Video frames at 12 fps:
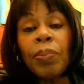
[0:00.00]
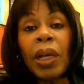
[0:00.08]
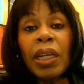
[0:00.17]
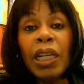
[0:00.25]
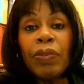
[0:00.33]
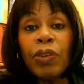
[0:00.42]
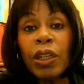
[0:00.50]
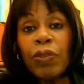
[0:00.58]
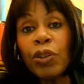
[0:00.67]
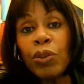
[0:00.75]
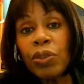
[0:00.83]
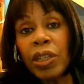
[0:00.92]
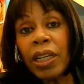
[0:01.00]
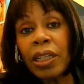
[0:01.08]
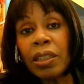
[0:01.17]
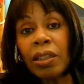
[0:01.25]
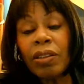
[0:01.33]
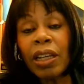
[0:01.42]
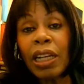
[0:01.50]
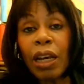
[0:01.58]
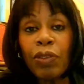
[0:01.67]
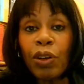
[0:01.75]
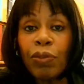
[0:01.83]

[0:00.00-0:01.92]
and even if you did, they'd have your